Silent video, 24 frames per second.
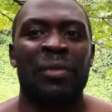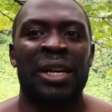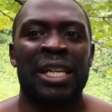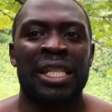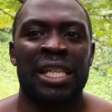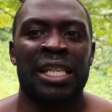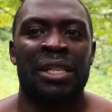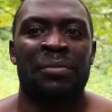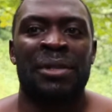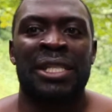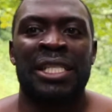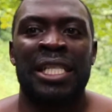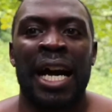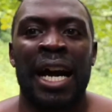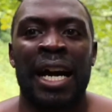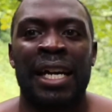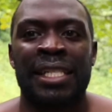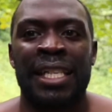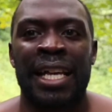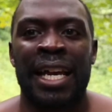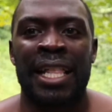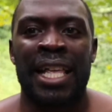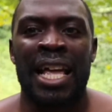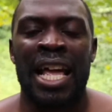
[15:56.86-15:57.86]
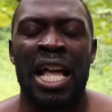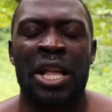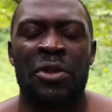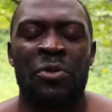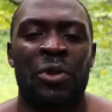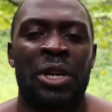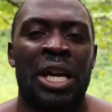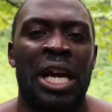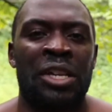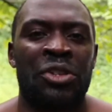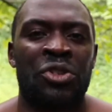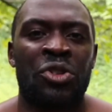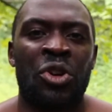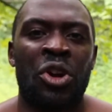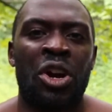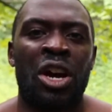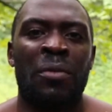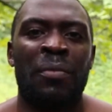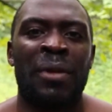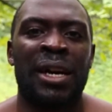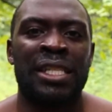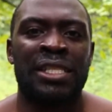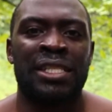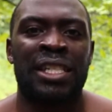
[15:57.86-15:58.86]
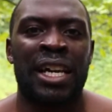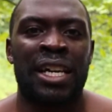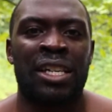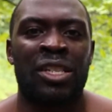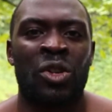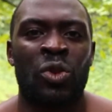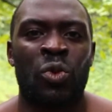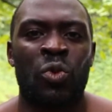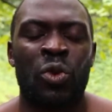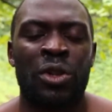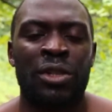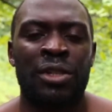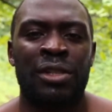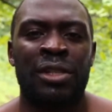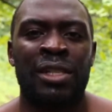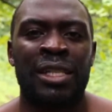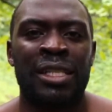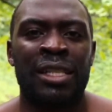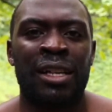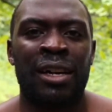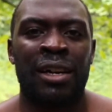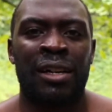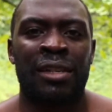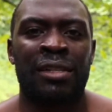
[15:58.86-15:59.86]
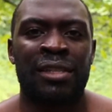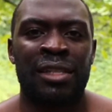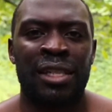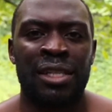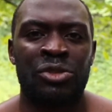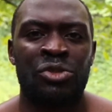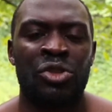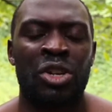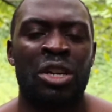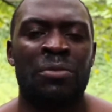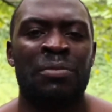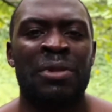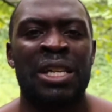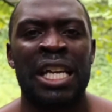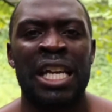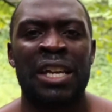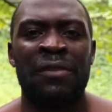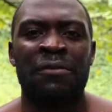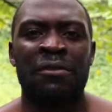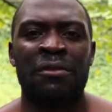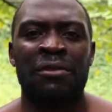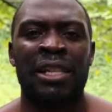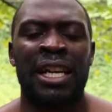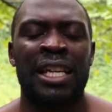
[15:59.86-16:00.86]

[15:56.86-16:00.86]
my name is Ozzie and you're on my channel, Wanderlust Awe Syndrome. If you